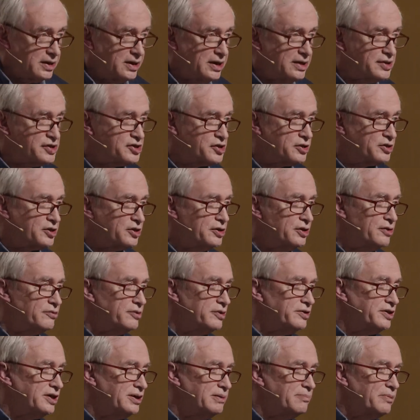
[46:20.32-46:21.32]

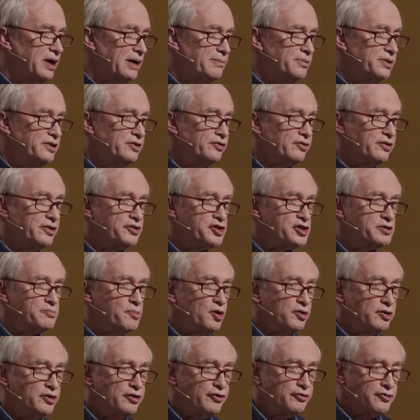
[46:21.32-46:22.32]
Insecurity may be
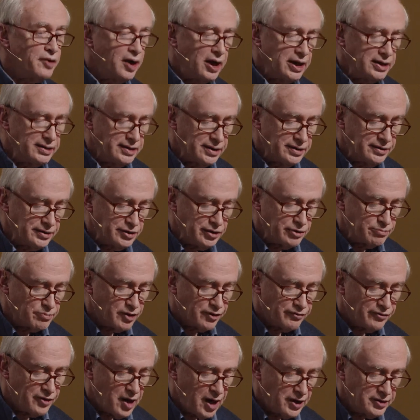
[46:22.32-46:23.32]
transmogrified into
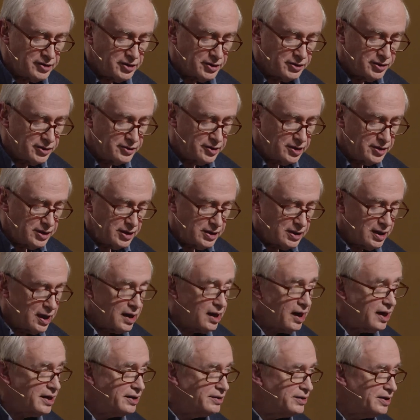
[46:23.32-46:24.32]
bravado,
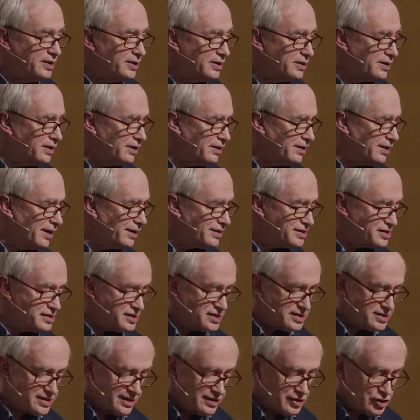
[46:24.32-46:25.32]
hiding an
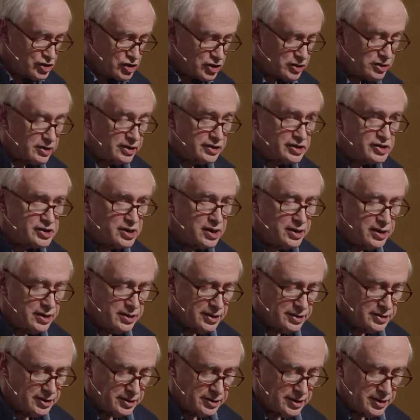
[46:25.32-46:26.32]
existential
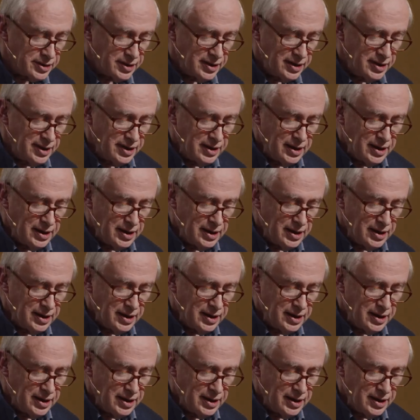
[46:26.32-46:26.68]
anxiety.